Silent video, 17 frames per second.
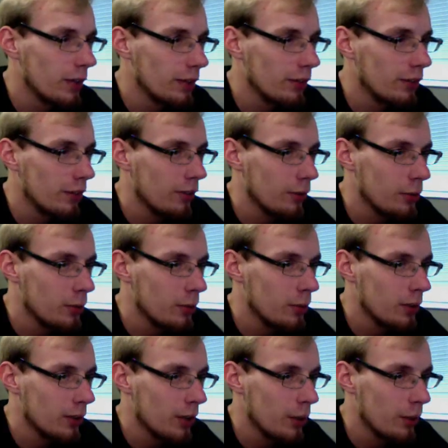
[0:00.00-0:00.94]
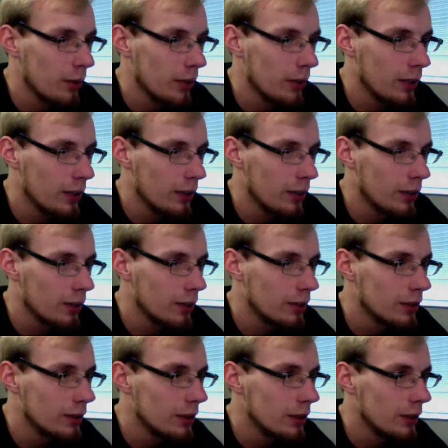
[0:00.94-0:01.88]
So you can go in here
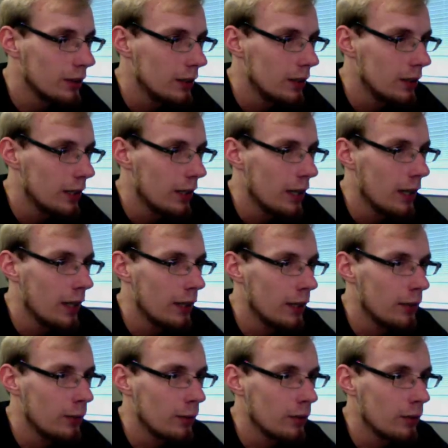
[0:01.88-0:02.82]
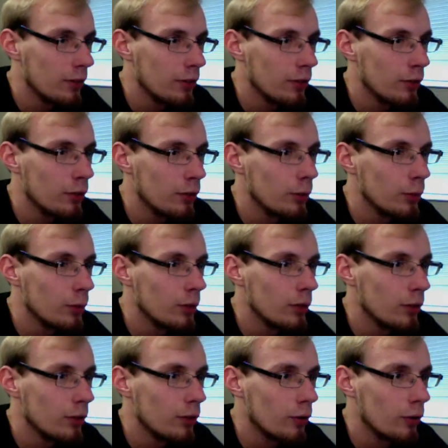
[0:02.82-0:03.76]
and you can do
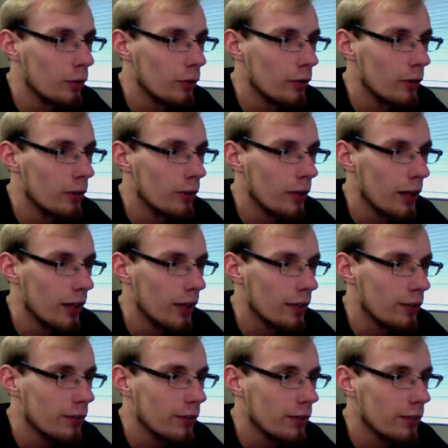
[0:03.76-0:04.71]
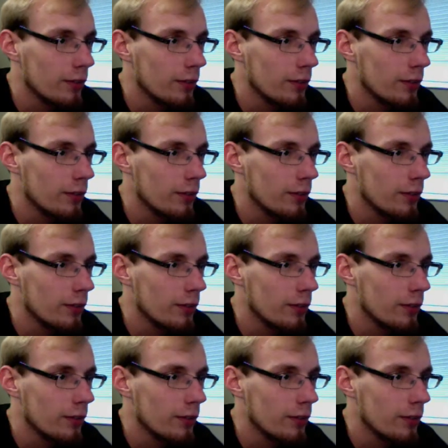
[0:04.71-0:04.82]
Control Vertex.